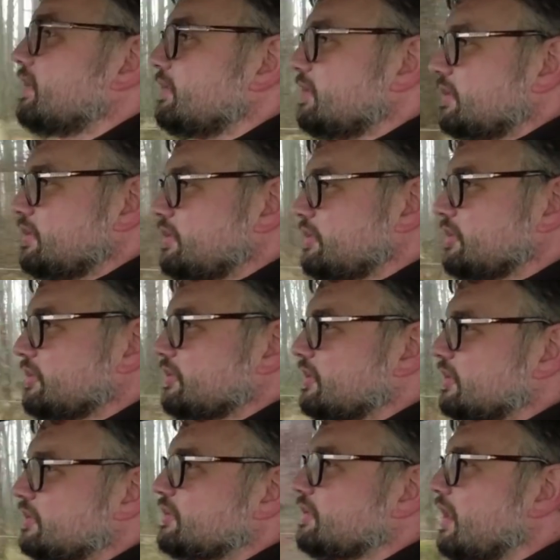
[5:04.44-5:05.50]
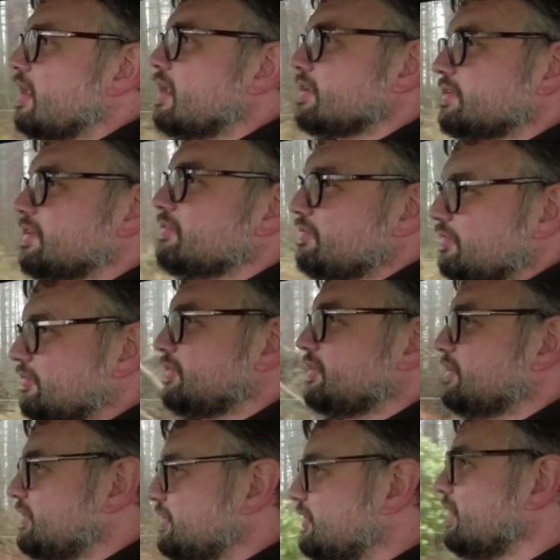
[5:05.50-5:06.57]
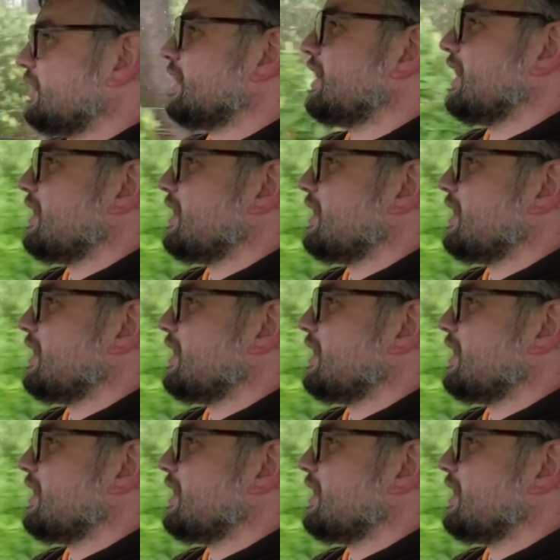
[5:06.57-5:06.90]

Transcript: So this is just the start of trying to